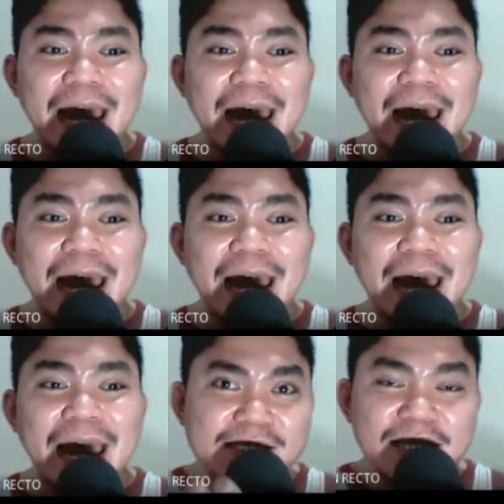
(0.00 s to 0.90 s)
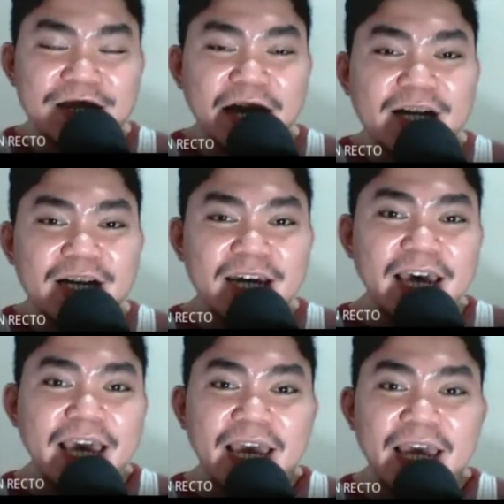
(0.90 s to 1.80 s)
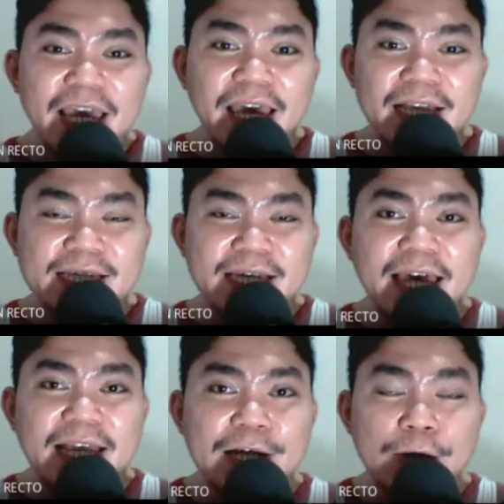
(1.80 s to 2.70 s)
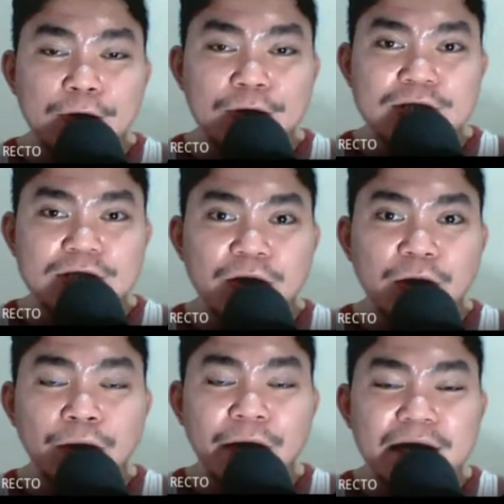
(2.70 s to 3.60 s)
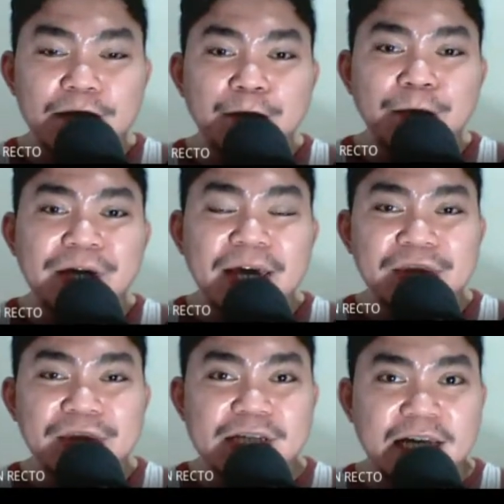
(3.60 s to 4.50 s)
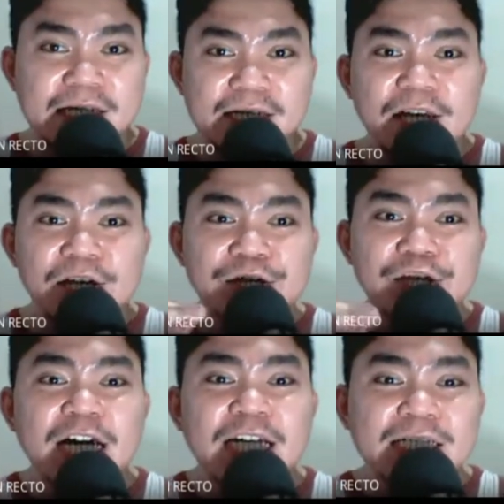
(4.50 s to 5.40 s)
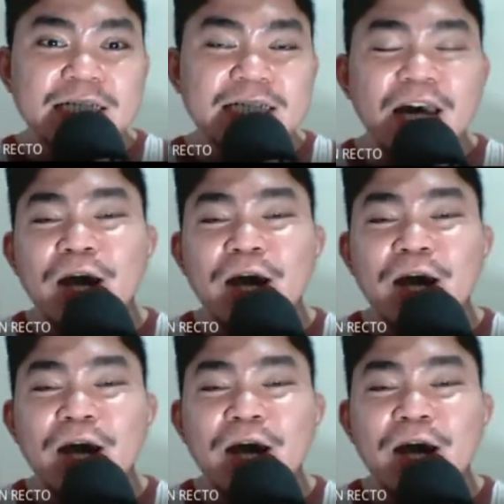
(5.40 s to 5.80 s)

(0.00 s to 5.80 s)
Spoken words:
And as you can see there, it's enclosed with parentheses, thus